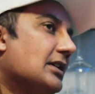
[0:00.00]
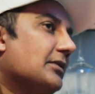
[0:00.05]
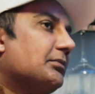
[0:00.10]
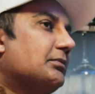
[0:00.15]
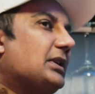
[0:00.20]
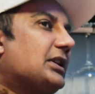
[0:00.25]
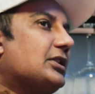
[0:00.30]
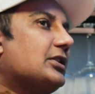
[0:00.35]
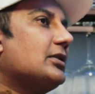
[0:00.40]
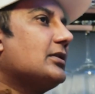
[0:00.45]

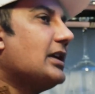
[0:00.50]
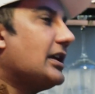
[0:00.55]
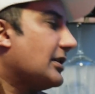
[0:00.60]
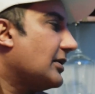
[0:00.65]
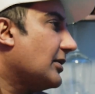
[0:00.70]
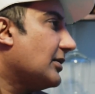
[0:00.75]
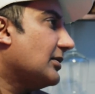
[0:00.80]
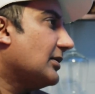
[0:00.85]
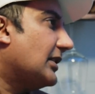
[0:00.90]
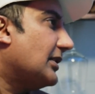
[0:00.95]
But should I
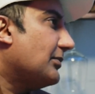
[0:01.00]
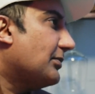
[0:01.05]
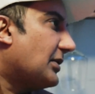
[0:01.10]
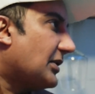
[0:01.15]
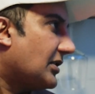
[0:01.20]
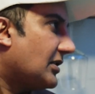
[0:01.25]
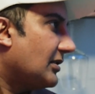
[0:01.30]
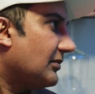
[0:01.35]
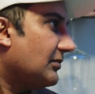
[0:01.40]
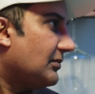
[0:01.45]
go and
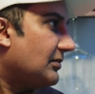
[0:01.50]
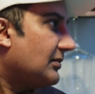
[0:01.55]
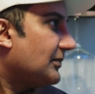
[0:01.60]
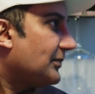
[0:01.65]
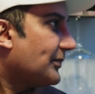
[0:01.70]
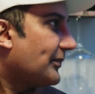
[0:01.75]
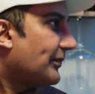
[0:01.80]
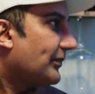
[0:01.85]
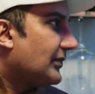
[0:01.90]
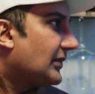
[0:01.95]
push them
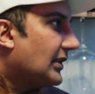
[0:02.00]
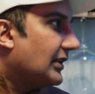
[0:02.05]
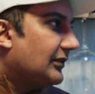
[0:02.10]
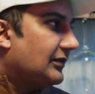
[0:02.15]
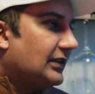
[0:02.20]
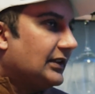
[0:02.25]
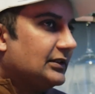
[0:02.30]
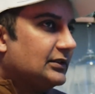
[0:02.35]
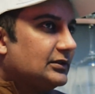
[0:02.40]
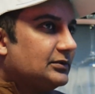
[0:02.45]

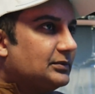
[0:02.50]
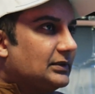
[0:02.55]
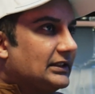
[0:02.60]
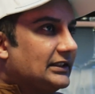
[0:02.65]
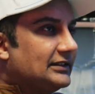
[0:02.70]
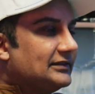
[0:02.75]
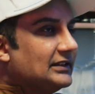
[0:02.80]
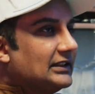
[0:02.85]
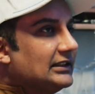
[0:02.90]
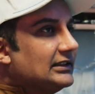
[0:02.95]
if I don't
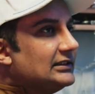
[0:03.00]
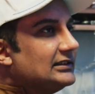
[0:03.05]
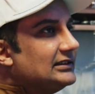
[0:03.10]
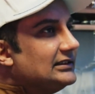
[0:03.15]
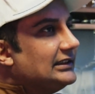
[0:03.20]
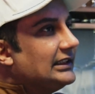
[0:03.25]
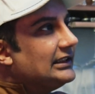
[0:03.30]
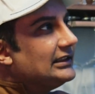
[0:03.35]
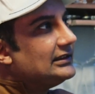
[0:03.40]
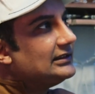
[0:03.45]
believe?
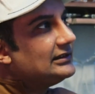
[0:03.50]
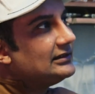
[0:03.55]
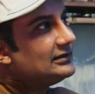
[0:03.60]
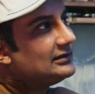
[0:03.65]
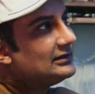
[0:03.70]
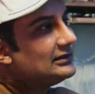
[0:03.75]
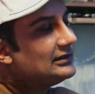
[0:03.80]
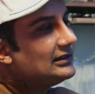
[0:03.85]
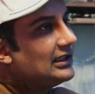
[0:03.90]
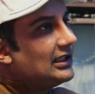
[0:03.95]
Then
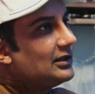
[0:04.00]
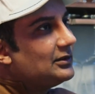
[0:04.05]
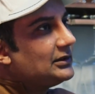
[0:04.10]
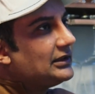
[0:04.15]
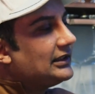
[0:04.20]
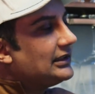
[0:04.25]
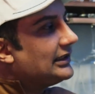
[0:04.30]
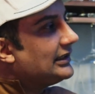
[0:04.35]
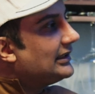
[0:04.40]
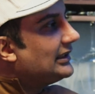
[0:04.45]
how
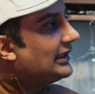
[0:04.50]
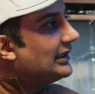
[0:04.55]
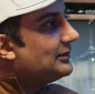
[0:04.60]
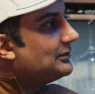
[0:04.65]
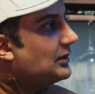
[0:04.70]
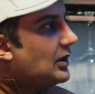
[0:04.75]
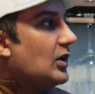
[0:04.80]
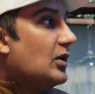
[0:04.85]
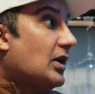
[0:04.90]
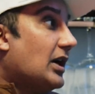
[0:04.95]
can I claim,
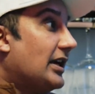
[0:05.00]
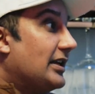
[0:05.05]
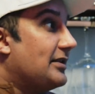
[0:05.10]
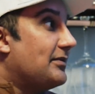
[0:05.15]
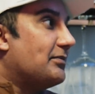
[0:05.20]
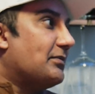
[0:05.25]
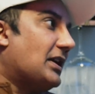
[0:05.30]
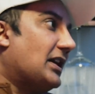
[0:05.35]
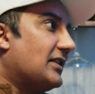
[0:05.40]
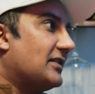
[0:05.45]
"Oh, I
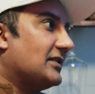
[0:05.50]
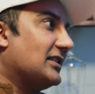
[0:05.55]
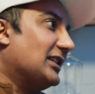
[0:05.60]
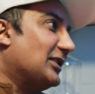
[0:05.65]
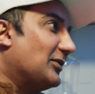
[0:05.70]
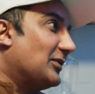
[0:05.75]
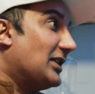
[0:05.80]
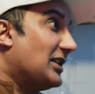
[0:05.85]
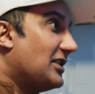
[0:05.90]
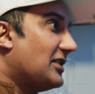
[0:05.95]
am better
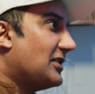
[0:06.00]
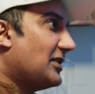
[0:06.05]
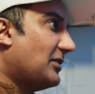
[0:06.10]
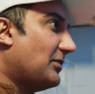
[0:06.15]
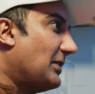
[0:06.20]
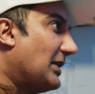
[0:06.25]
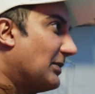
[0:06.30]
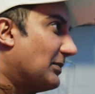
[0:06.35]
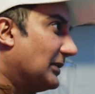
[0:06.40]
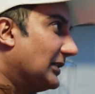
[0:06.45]
than religious
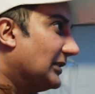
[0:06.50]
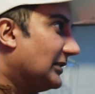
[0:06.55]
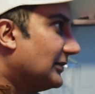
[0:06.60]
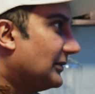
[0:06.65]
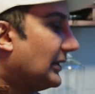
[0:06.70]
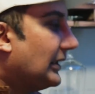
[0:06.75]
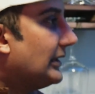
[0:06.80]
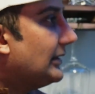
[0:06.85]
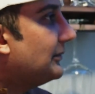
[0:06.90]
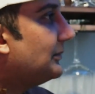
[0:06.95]
people," right?